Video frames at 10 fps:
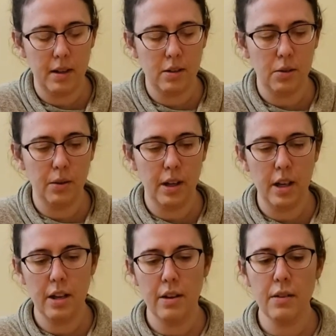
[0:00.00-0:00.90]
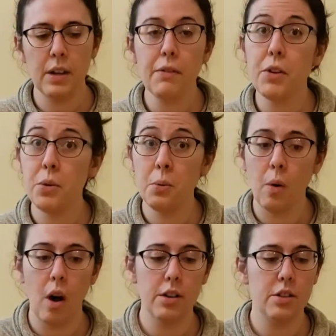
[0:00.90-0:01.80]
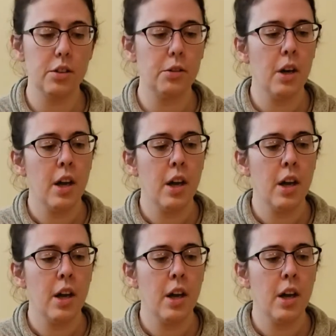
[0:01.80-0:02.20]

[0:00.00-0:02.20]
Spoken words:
So even if you want to,